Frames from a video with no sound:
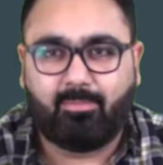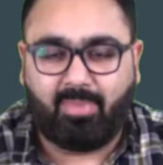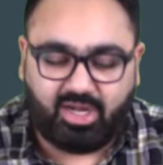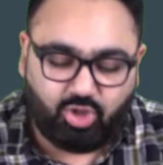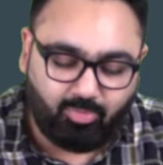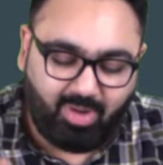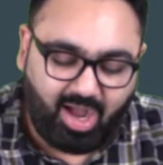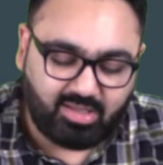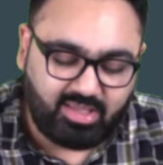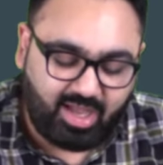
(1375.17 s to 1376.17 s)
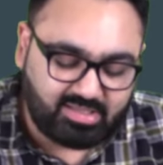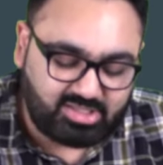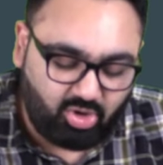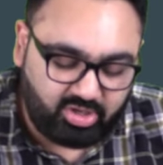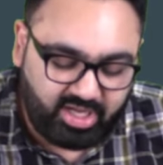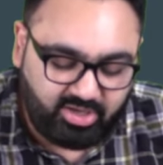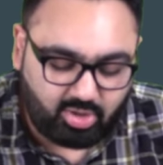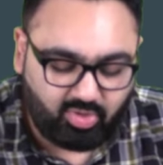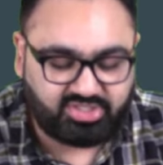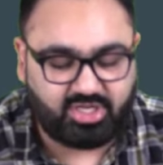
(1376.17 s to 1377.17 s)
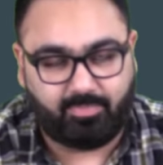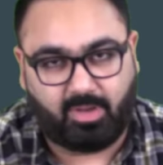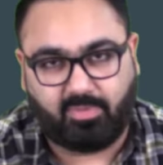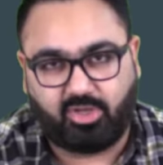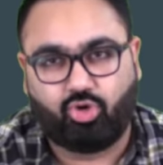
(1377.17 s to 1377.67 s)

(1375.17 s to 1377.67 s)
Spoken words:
but you mark the answer only in your question paper.